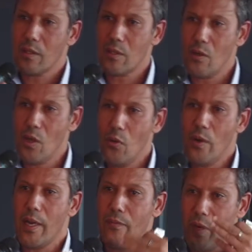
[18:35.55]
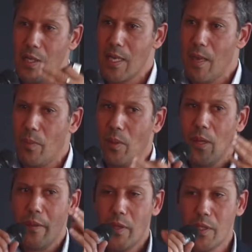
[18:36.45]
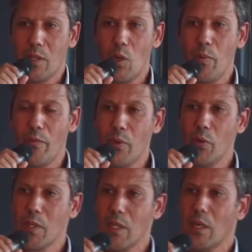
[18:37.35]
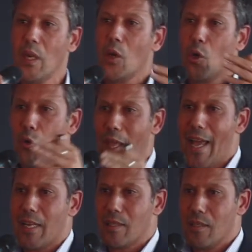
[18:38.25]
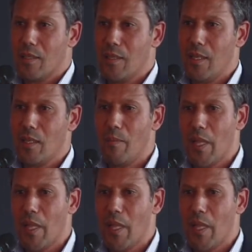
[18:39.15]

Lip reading: So only, for example, this group of users could access this data,